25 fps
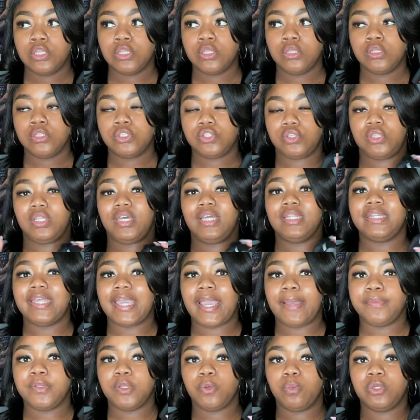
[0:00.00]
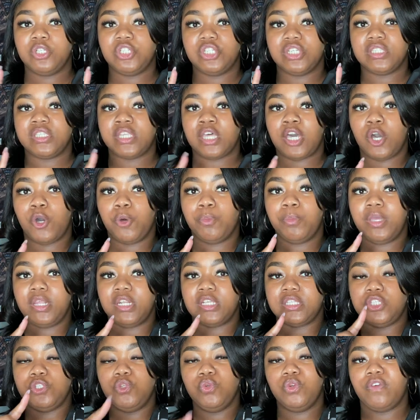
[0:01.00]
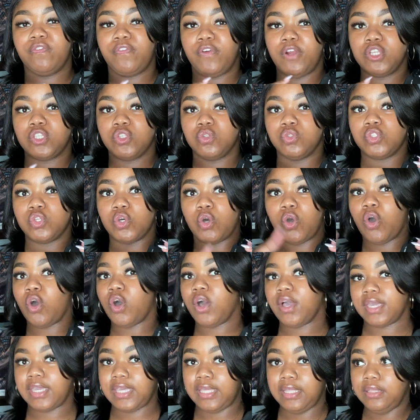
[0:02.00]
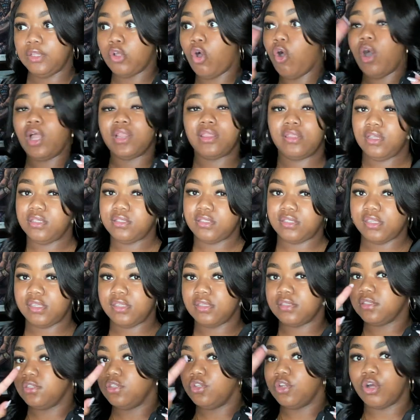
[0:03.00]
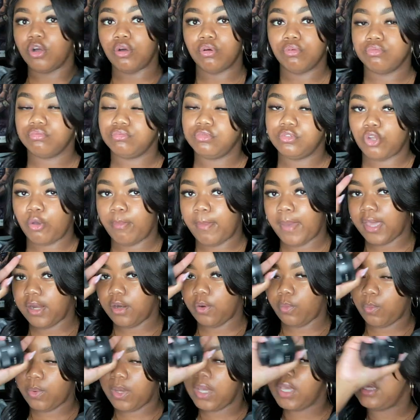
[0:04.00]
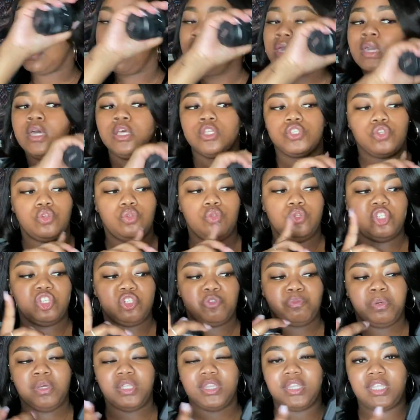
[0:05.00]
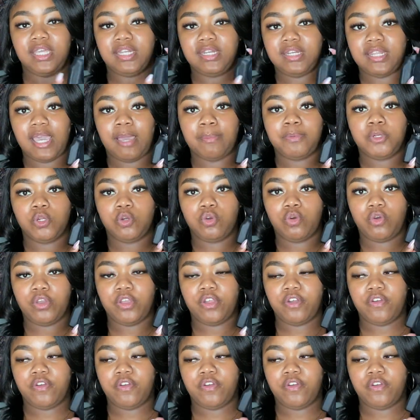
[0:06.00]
so the adapter would just help. It's universal to all lenses, you know, no matter what. So you just put the adapter on here